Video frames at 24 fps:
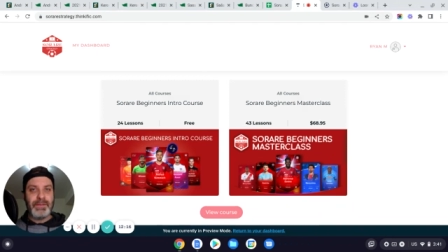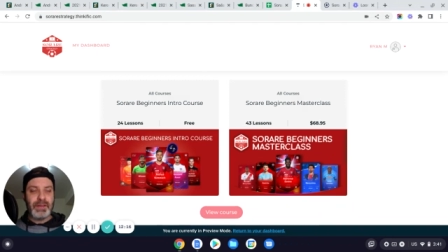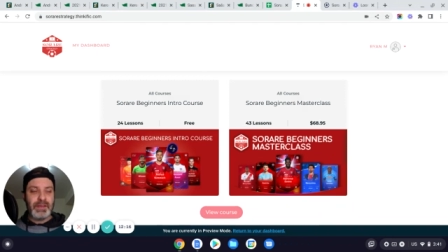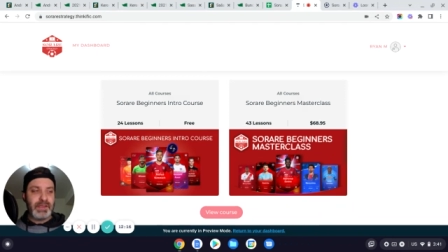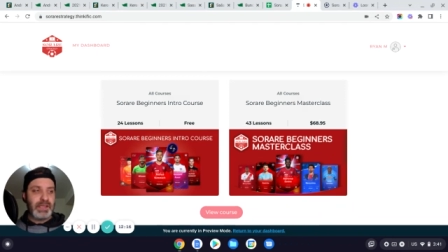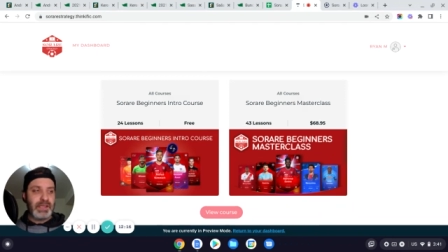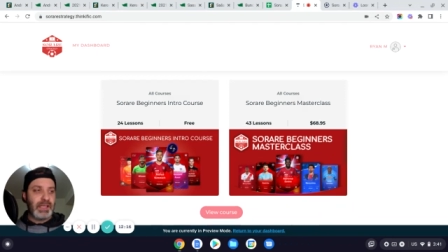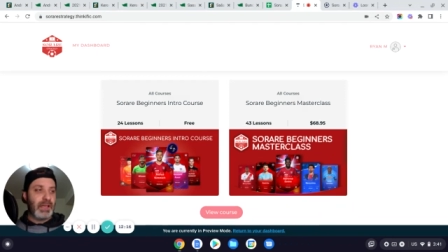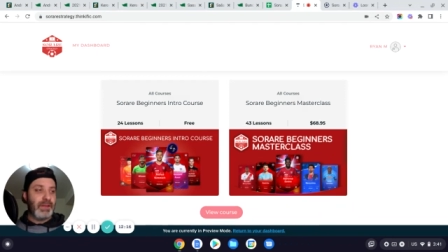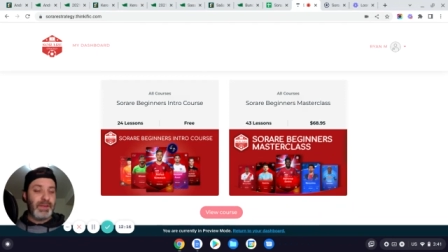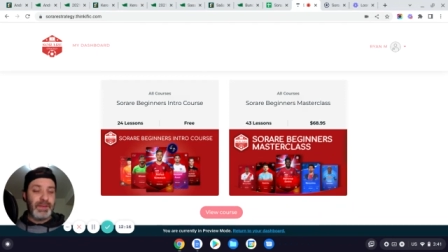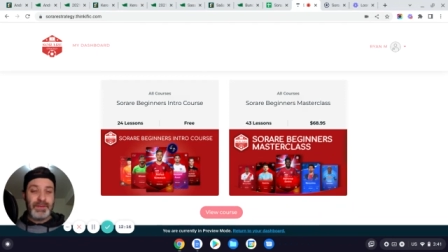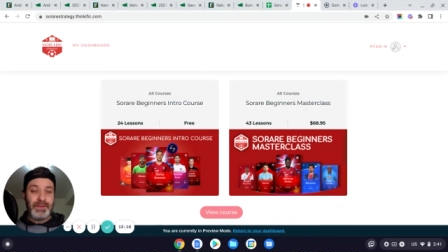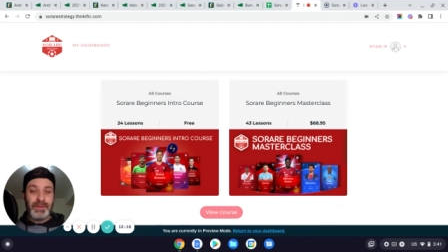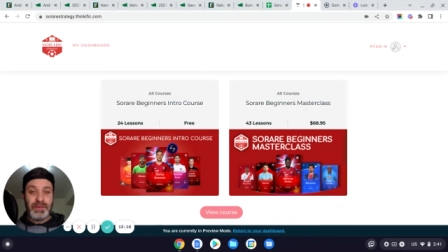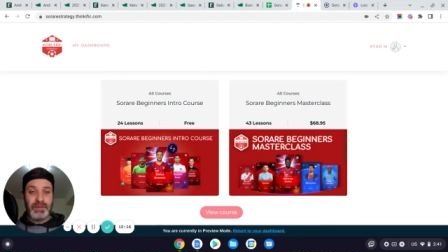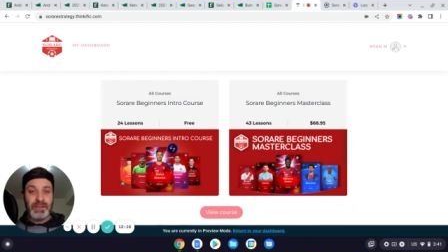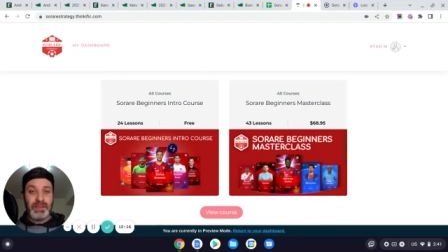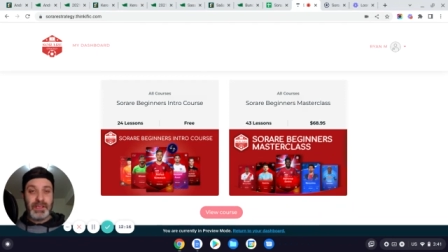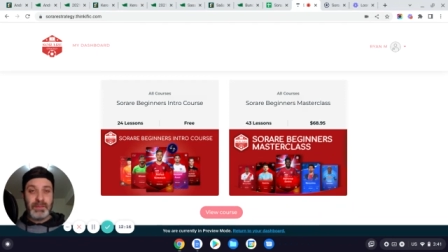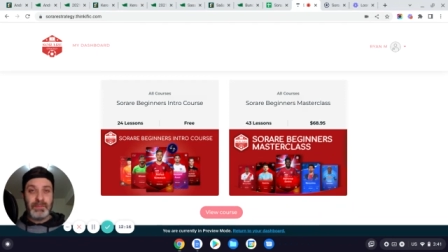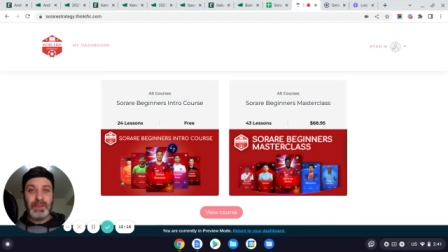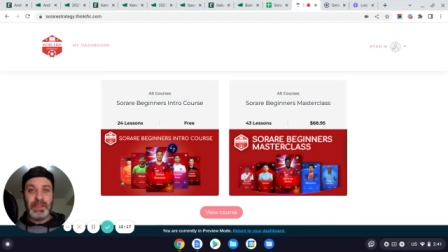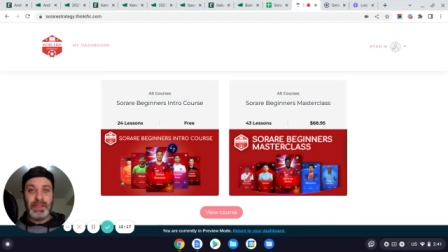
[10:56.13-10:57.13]
for itself if you
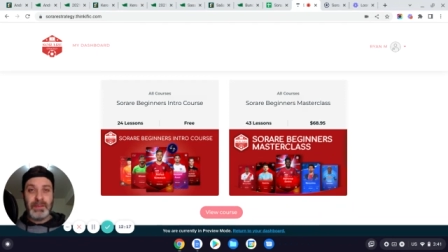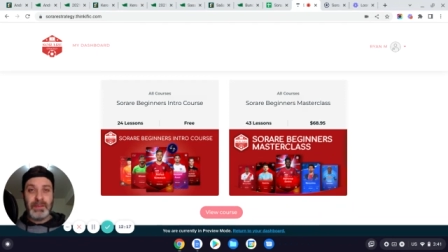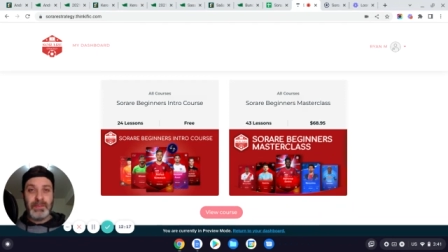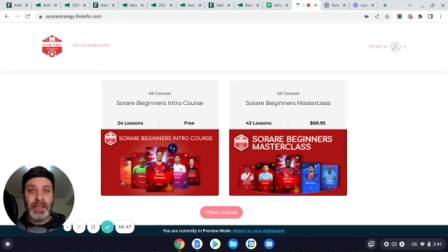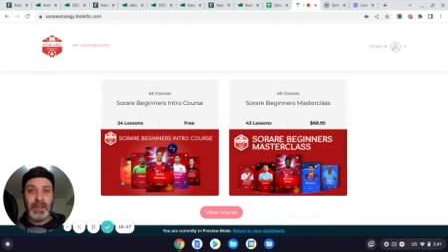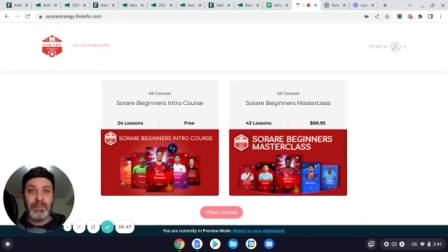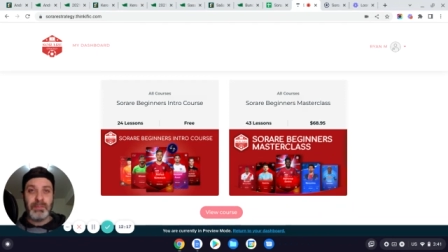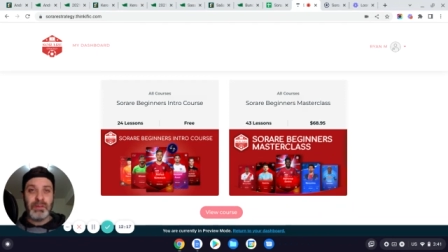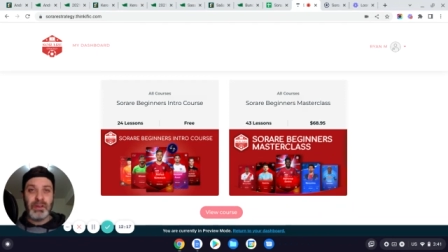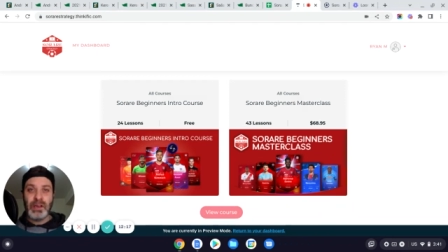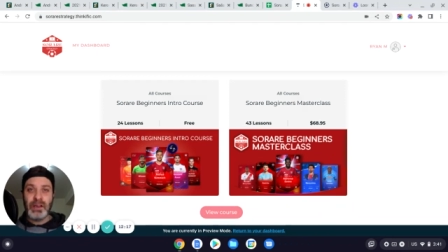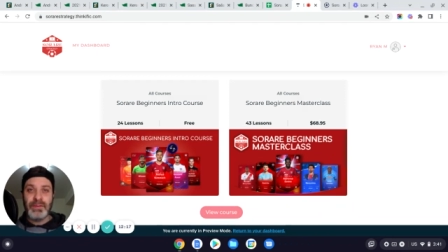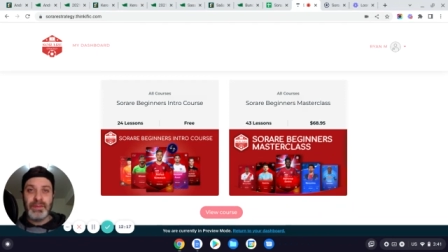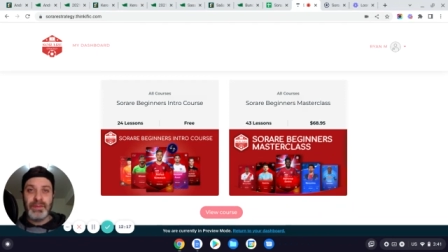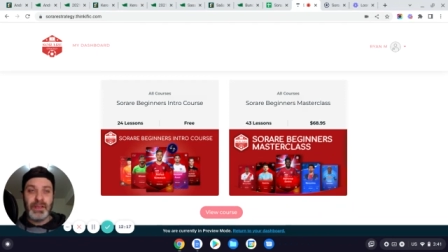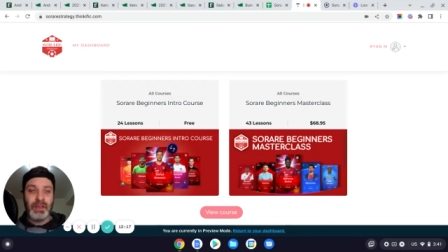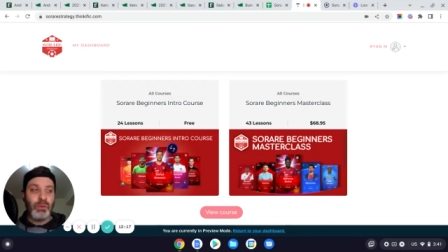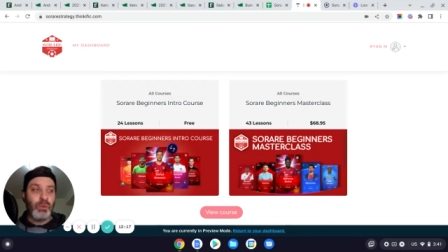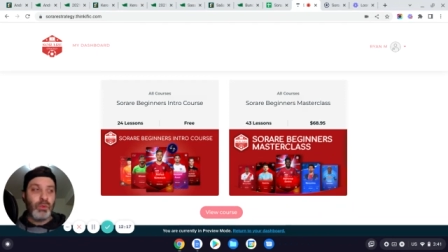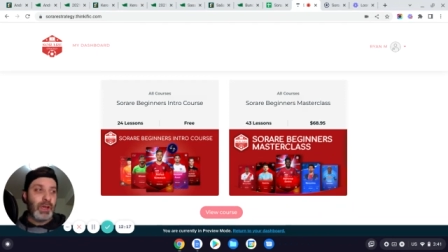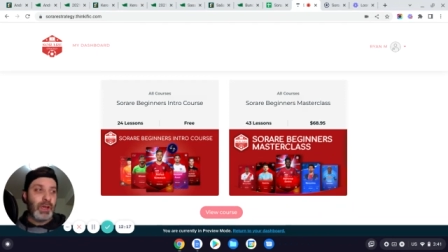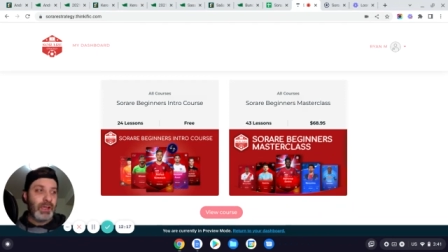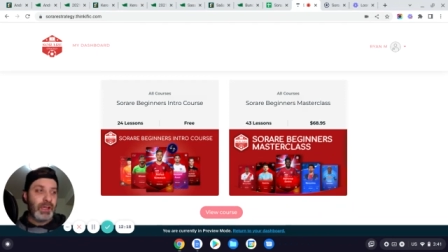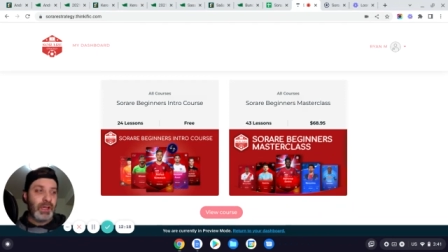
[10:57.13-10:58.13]
simply made a profit
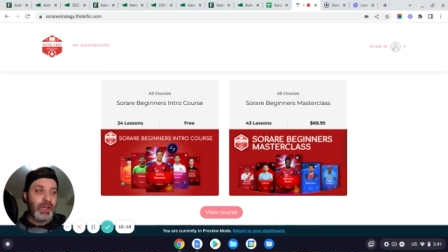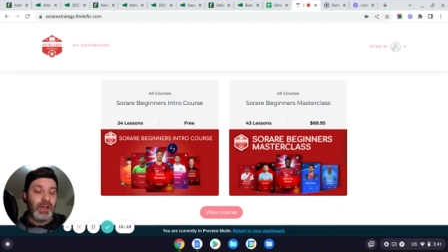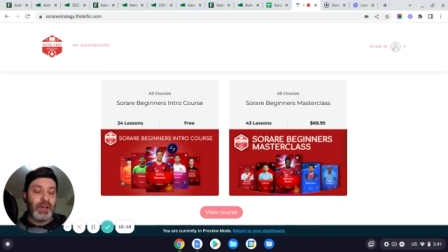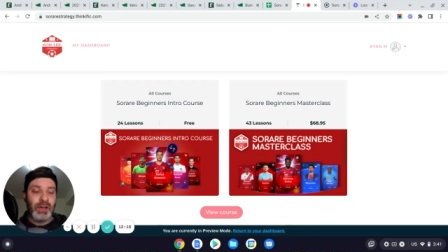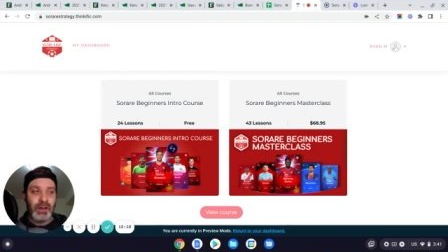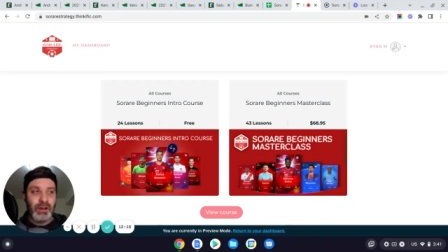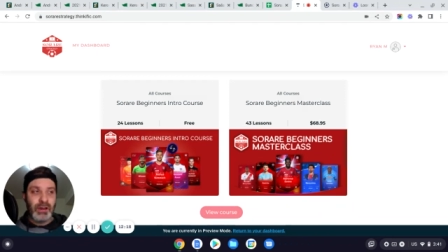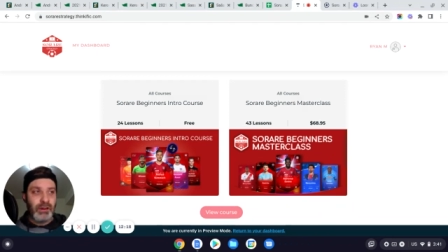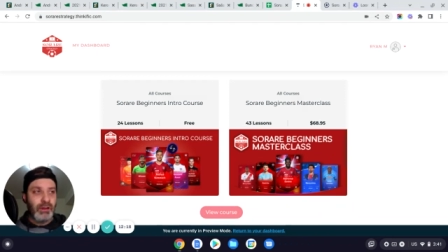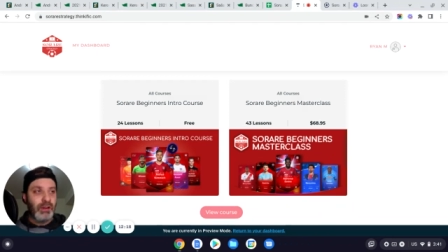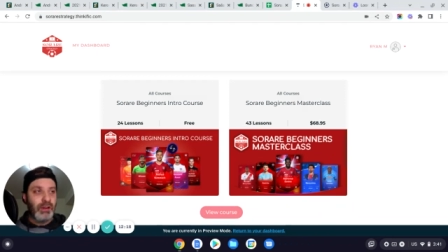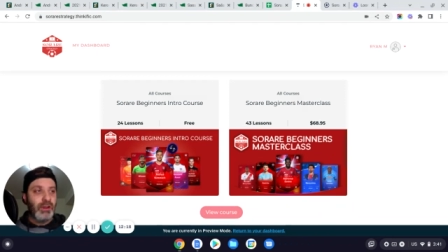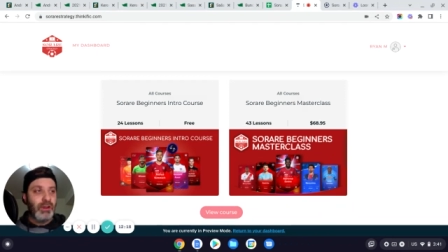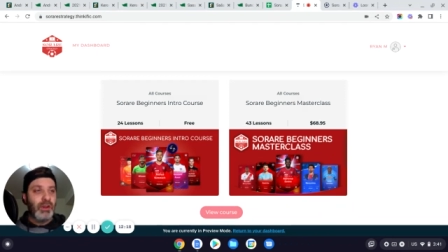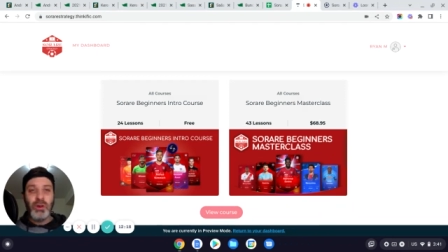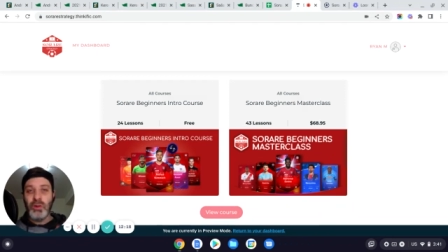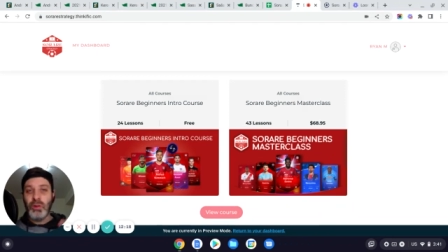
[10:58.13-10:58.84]
on one card